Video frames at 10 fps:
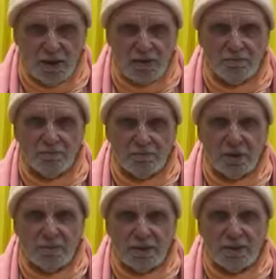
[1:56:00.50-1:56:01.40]
of
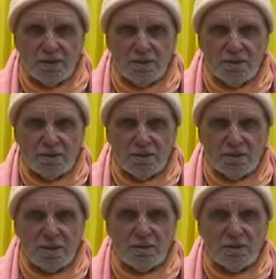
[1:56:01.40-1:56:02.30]
Brahminical
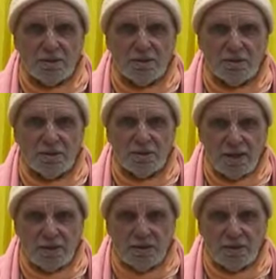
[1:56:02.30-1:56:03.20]
seminal
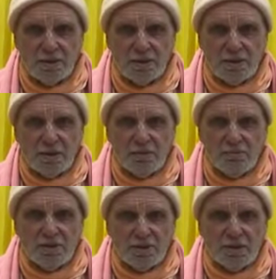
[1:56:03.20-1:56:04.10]
descent,
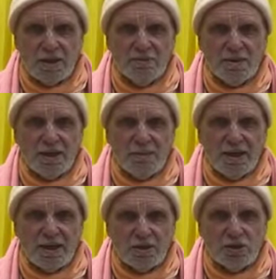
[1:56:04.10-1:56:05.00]
but at the same time,
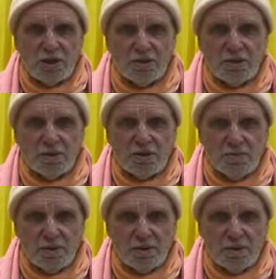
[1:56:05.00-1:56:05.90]
he had a Kshatriya
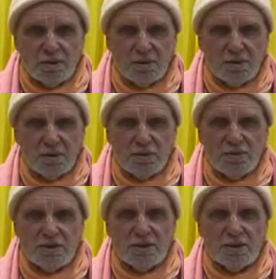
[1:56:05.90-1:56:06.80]
spirit. So
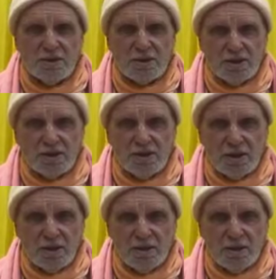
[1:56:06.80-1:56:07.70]
there's a distinction
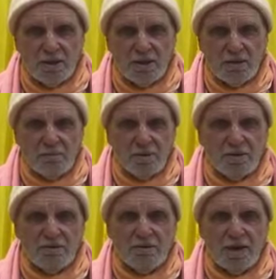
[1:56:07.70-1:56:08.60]
there. But
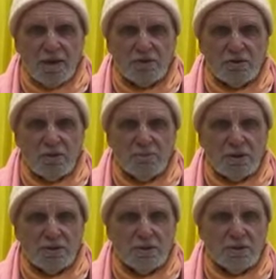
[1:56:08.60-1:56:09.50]
if the Varnashram
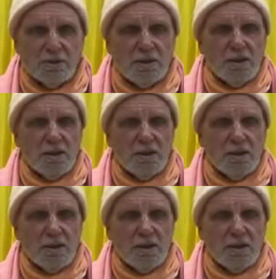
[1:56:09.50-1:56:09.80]
doesn't